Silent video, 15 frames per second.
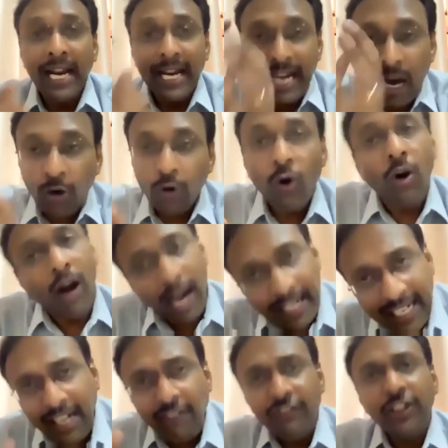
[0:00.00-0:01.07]
Now,
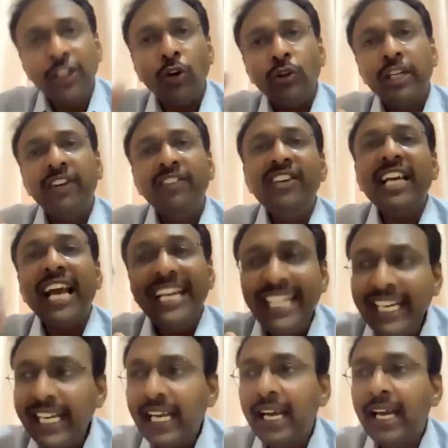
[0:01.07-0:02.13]
again, without giving
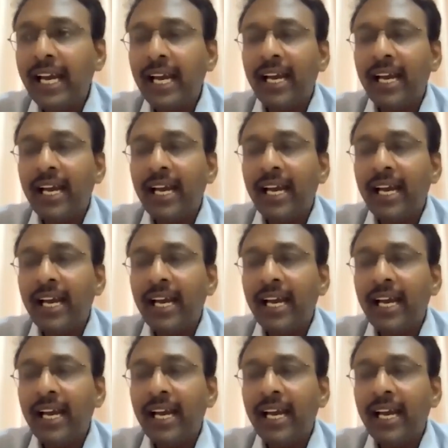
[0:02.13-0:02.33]
any